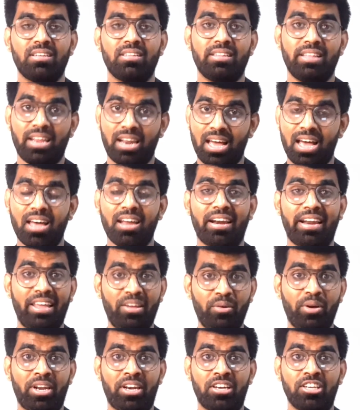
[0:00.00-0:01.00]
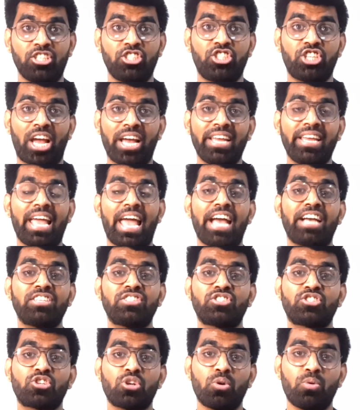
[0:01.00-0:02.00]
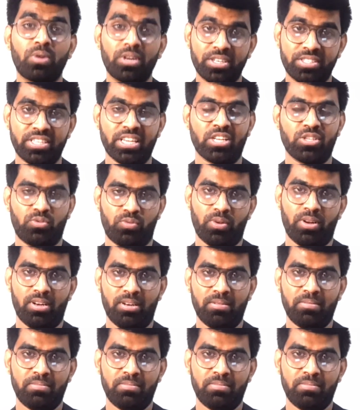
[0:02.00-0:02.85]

There are even shy extroverts as well.